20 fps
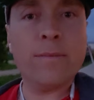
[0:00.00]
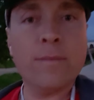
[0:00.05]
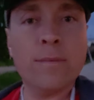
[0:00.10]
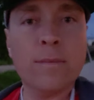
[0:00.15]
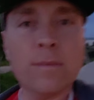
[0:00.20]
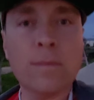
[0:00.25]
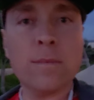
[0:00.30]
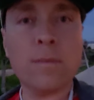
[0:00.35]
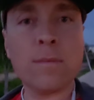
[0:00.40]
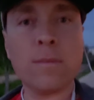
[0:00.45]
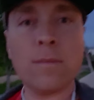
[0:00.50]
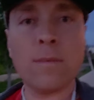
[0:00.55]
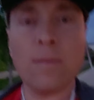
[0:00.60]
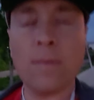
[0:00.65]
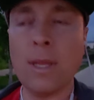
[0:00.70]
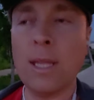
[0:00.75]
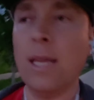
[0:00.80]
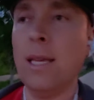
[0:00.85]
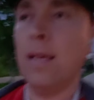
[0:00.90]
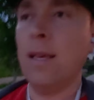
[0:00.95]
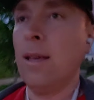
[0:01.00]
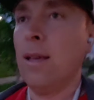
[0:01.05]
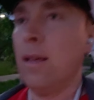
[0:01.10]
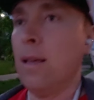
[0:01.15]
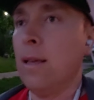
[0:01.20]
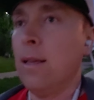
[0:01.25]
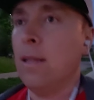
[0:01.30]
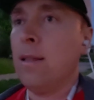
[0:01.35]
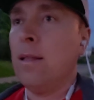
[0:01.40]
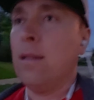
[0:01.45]

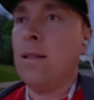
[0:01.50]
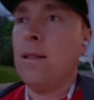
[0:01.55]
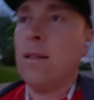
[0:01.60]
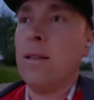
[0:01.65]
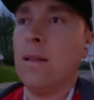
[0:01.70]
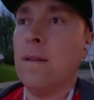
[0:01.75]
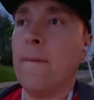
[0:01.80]
Nothing is said.